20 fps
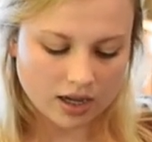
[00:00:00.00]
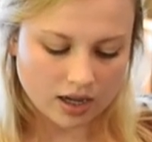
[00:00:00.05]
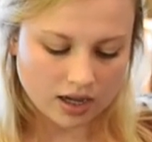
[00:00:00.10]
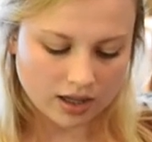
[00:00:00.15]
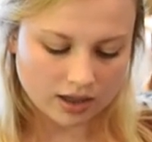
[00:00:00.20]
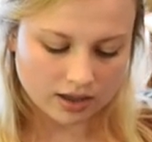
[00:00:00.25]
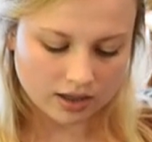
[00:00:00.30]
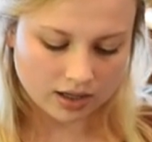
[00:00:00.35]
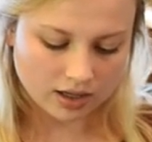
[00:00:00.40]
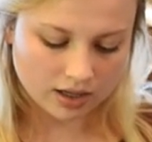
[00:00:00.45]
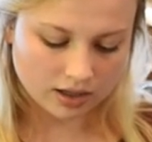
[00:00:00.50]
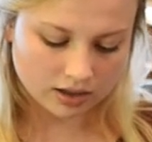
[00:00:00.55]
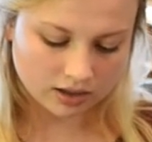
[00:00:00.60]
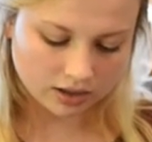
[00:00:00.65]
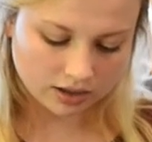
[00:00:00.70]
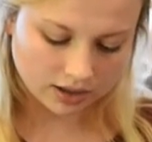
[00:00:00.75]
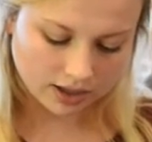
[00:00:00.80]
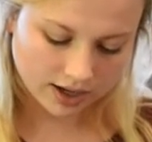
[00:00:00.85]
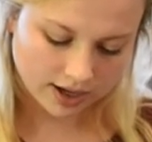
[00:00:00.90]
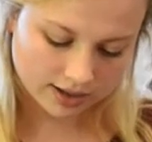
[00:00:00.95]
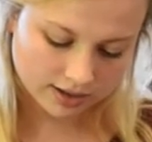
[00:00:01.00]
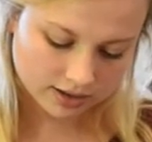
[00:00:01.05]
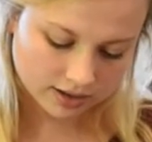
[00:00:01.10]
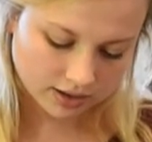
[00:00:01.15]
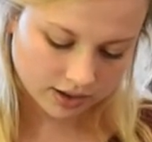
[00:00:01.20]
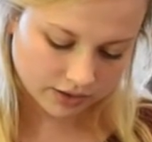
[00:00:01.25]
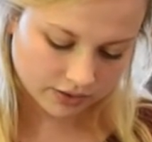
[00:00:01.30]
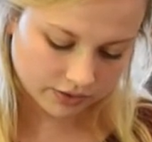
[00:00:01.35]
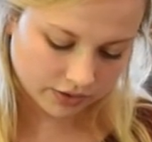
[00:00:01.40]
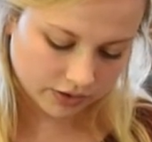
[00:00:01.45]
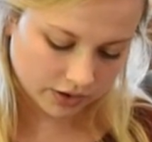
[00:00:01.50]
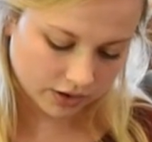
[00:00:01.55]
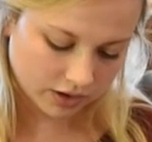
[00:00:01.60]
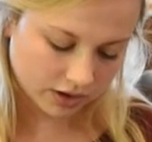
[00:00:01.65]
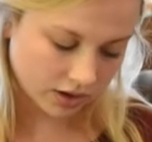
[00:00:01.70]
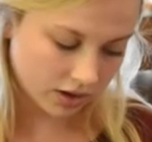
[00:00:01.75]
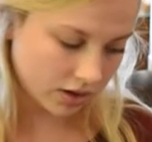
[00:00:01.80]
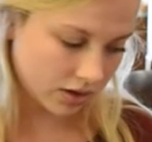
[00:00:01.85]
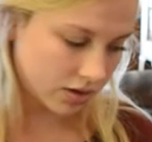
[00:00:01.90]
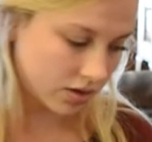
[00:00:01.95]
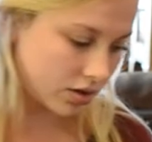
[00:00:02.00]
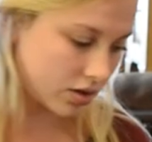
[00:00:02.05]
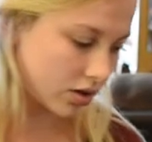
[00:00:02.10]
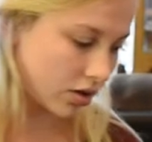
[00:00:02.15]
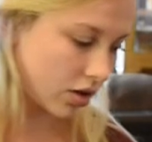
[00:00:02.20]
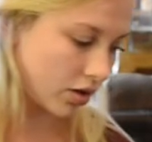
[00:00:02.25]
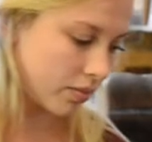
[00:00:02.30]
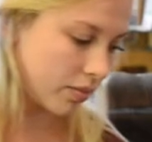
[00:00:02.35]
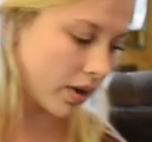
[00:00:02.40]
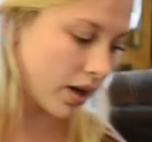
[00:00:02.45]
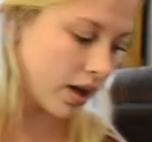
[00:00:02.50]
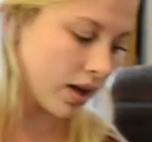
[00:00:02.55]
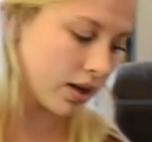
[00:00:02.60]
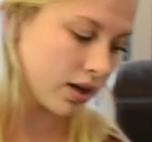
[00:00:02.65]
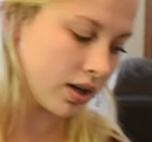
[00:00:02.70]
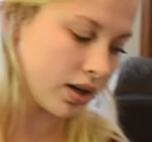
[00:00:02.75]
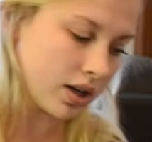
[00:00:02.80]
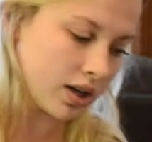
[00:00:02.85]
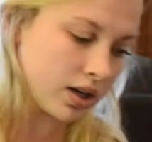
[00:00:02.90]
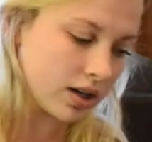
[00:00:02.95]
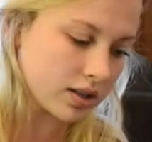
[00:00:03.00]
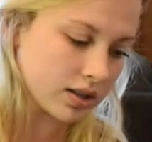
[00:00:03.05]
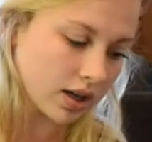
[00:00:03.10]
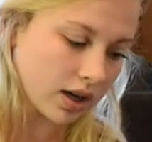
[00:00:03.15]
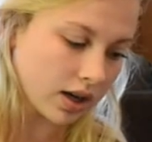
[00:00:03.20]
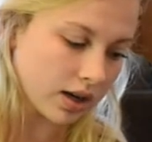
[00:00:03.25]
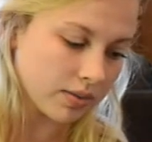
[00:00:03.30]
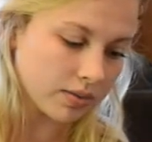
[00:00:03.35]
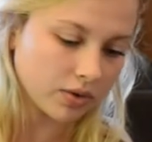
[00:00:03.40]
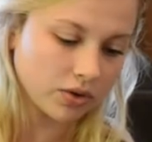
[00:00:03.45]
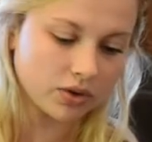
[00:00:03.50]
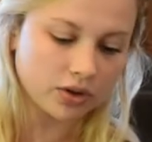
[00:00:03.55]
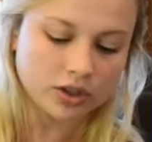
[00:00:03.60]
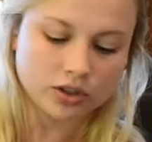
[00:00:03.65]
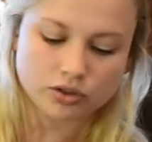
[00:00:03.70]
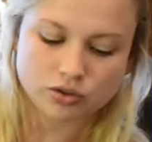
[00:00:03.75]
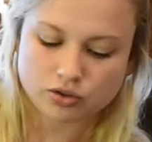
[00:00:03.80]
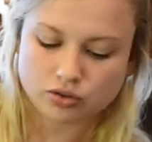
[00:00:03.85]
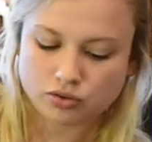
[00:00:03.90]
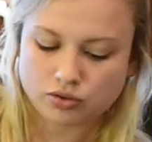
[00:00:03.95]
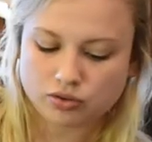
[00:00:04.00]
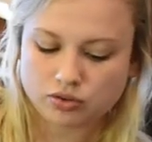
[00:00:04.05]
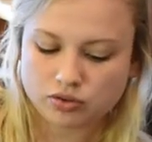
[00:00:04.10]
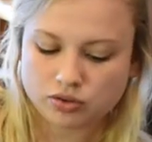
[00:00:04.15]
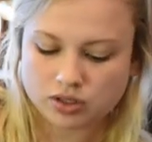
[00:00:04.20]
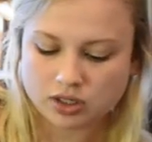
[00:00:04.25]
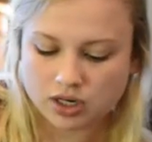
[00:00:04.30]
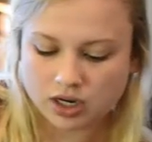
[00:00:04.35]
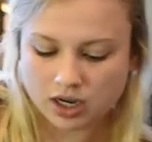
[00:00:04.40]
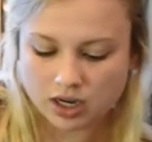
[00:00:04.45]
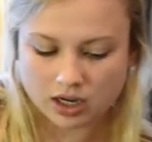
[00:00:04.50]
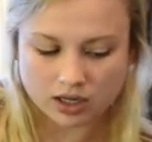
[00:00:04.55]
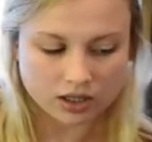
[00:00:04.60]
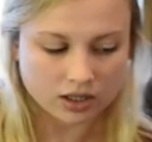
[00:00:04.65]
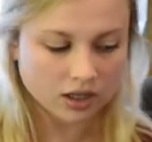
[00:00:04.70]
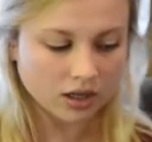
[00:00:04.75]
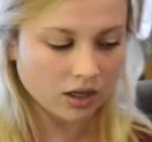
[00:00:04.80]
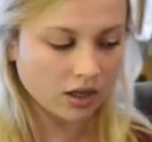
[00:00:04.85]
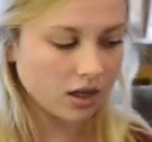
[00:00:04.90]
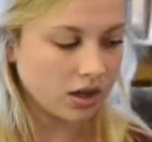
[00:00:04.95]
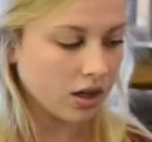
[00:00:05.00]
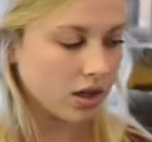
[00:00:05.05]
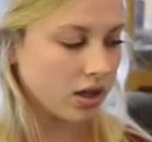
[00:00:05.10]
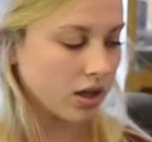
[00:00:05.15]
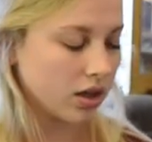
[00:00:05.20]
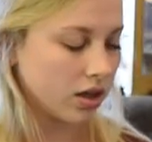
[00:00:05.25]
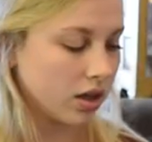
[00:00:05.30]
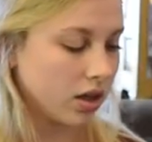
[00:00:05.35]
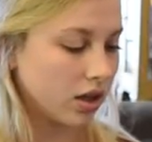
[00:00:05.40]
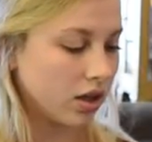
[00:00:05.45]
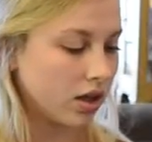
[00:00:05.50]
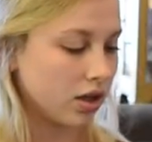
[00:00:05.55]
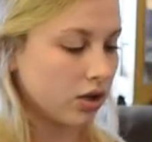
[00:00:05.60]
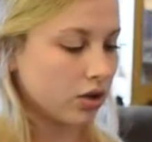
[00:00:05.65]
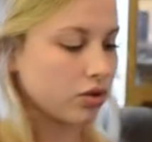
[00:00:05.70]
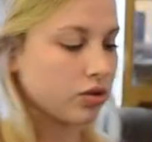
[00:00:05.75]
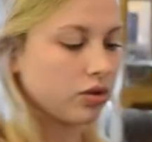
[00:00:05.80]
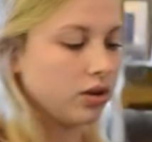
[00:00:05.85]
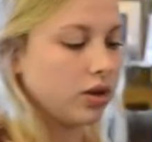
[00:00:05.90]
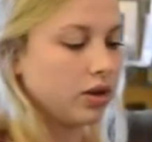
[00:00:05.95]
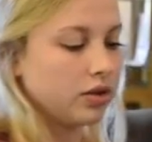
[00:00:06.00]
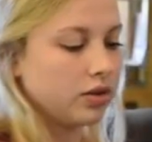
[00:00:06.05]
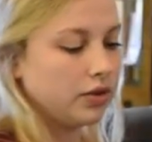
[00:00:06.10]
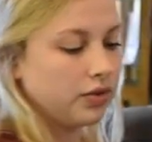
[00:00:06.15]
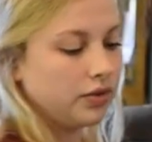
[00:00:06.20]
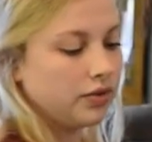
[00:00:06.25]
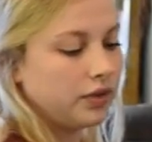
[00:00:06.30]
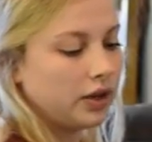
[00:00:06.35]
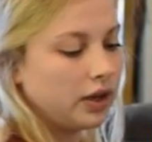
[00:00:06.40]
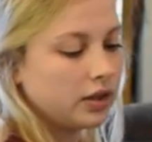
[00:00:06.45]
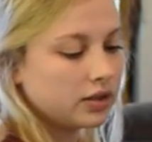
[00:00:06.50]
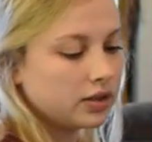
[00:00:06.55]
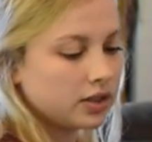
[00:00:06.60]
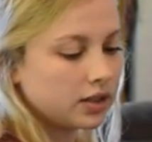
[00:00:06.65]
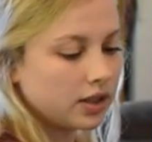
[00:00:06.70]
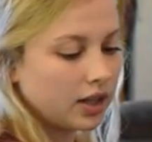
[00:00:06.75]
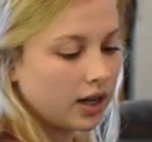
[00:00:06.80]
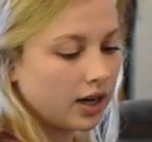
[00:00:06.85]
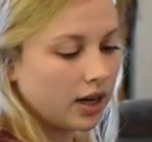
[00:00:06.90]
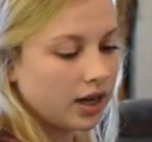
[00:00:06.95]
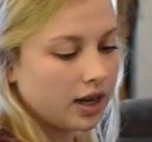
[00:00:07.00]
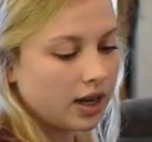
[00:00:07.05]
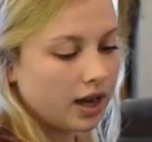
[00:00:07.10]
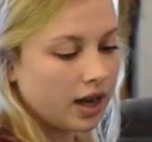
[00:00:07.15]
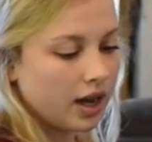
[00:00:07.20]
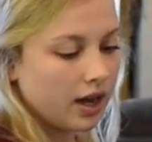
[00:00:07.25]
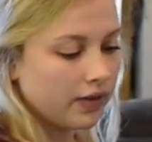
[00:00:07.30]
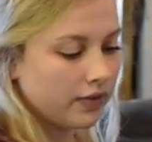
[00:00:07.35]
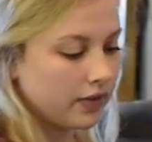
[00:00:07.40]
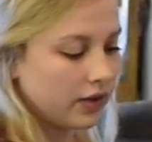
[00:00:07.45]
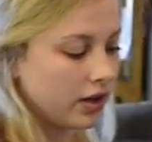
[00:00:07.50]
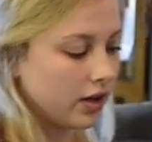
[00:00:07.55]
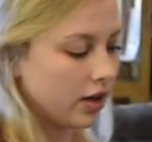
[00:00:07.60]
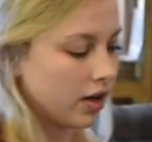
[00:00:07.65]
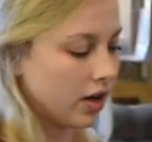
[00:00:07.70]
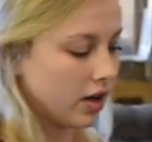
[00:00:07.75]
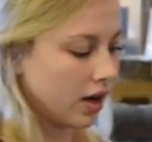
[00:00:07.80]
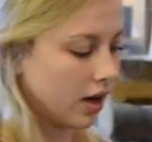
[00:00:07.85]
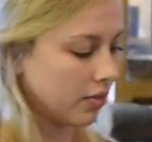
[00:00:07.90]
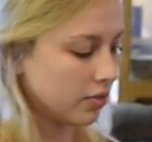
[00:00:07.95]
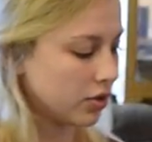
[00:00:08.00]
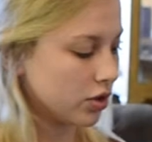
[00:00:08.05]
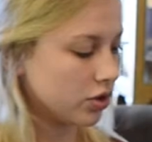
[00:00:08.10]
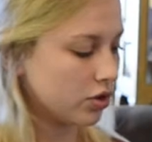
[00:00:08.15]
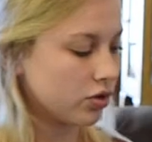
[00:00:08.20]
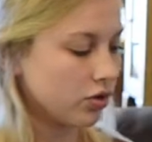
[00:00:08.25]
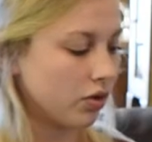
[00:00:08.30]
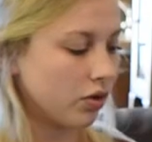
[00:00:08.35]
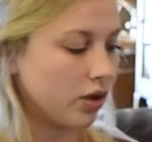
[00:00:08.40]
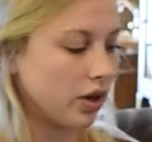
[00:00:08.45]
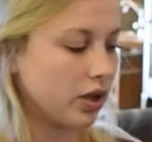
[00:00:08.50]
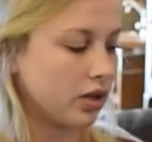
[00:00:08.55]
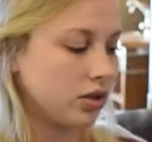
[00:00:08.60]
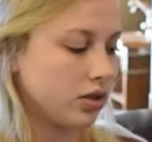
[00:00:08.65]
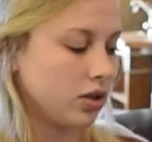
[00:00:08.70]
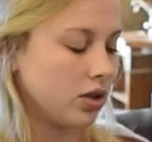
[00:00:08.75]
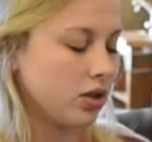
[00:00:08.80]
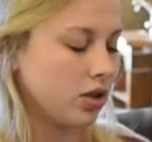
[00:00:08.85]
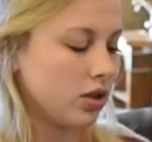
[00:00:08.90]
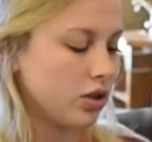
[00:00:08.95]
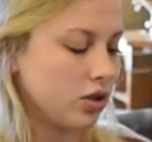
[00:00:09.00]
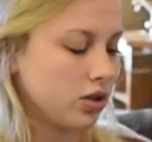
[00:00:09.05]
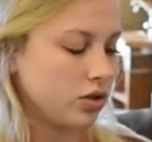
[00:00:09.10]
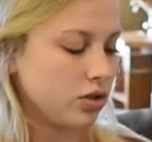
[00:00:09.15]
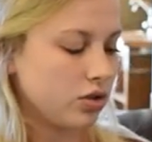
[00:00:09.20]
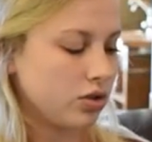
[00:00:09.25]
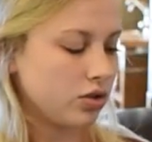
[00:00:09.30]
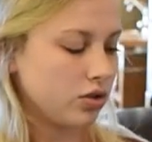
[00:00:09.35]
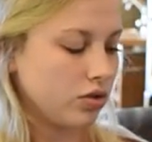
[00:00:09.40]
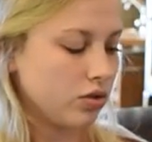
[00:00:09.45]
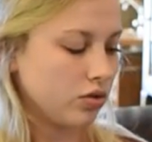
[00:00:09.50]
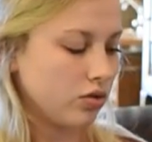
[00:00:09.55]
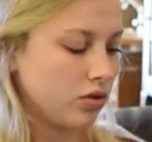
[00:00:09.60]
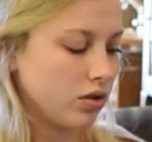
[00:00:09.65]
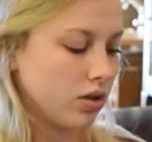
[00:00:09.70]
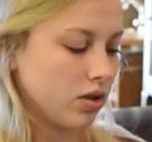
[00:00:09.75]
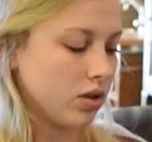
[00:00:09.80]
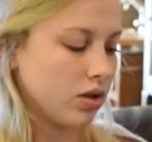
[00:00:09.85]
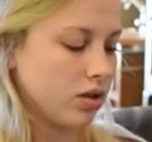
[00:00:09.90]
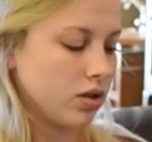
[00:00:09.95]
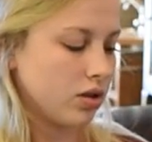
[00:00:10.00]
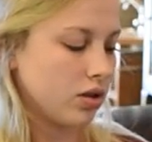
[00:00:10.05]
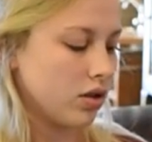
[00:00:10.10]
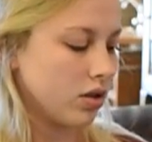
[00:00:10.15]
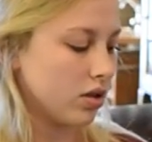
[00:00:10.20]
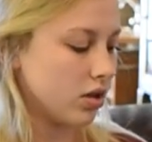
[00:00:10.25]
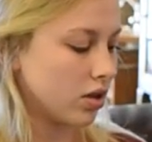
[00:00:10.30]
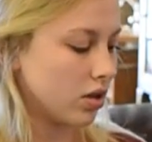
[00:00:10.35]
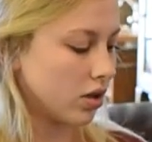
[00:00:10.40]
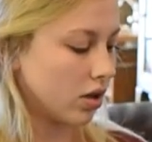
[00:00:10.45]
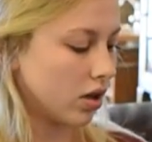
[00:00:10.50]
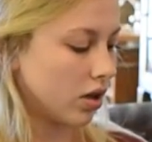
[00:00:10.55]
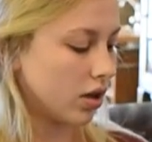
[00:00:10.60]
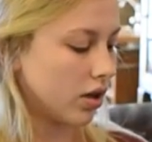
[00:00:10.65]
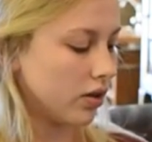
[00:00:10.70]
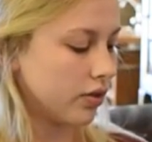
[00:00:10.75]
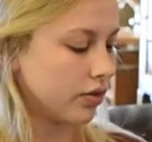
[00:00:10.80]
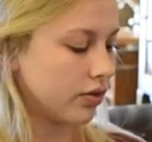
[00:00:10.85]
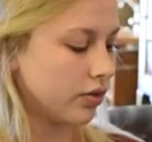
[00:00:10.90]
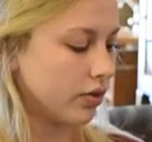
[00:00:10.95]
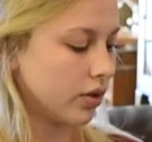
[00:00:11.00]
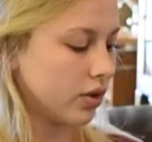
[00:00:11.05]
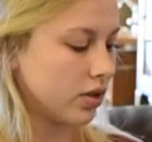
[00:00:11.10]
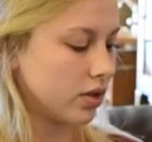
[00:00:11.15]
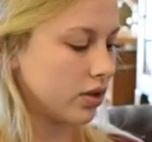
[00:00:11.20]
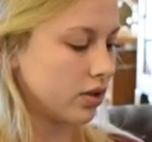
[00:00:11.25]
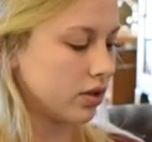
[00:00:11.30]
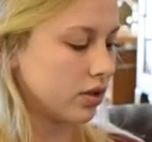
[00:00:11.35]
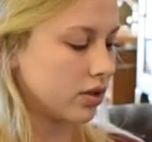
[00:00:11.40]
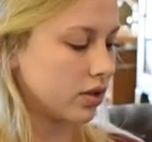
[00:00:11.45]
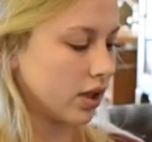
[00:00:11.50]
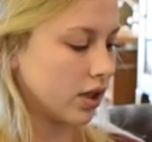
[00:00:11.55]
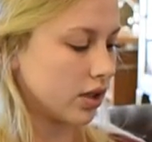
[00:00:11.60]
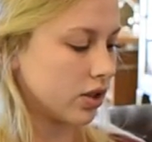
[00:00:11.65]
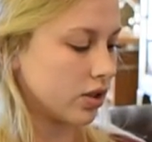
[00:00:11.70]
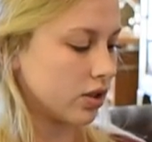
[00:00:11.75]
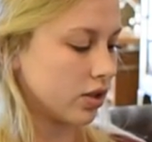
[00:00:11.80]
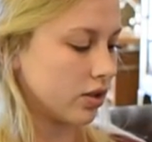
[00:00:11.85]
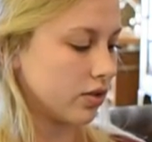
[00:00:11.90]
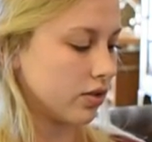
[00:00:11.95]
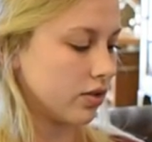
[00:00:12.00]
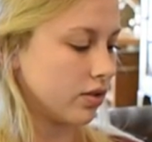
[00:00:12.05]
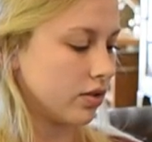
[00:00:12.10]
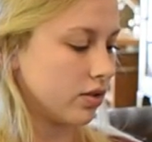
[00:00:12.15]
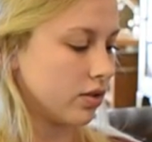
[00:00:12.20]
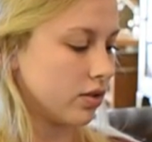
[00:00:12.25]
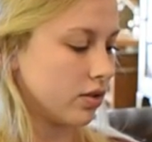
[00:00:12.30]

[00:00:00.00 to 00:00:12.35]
And then the last step for the snowman is I'm going to take the green felt that I have here and I'm just going to put off one section